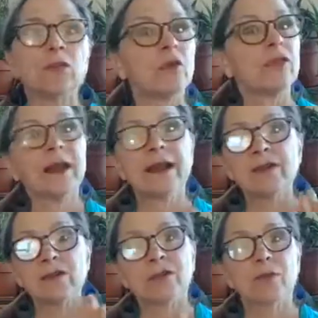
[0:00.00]
roll that on
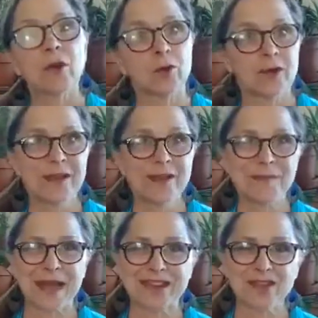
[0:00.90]
your throat.
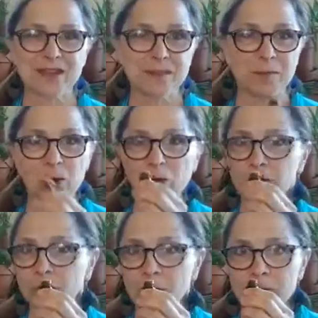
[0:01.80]
Passion is a
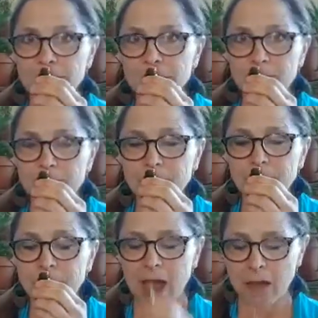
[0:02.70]
beautiful
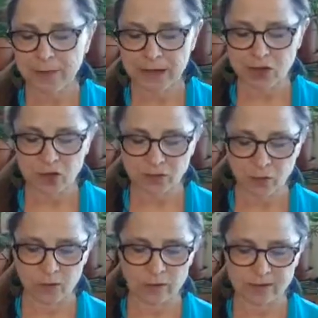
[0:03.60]
combination of
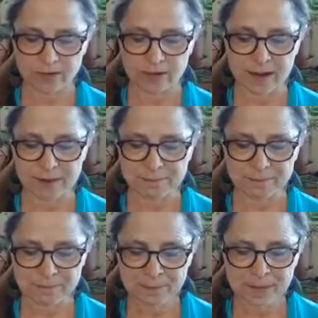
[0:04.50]
oils.
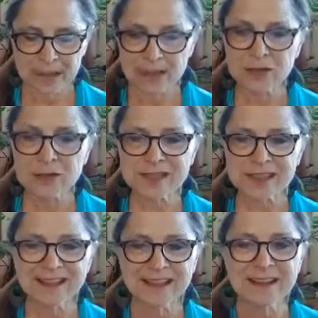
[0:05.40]

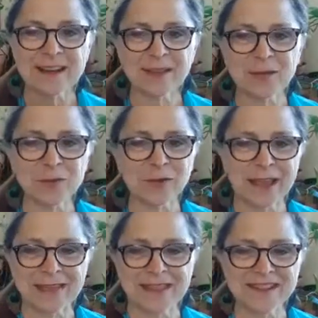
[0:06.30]
Interestingly, another
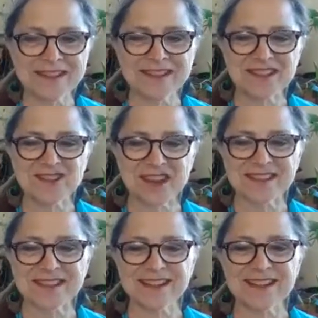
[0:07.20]
blend that is
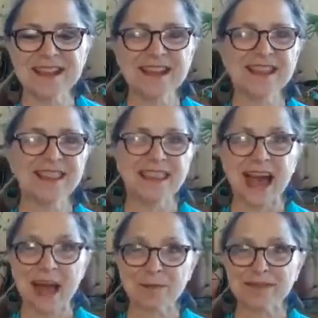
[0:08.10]
suggested, the
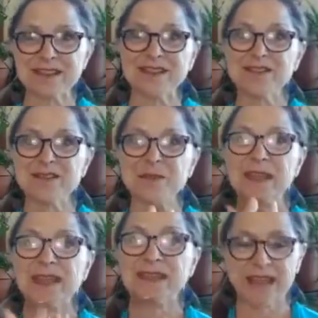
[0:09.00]
opposite of
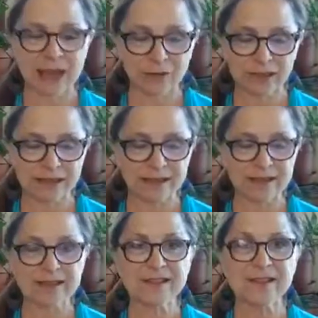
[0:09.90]
speaking loudly,
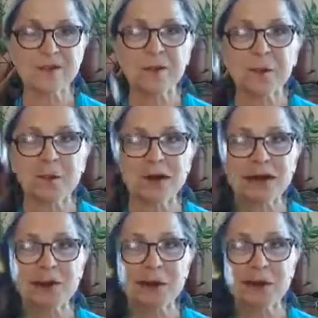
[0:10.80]
is to
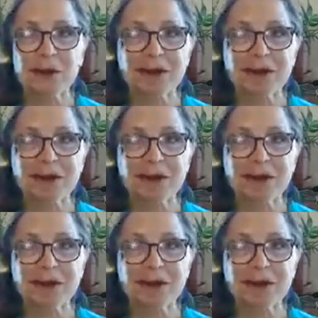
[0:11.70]
whisper.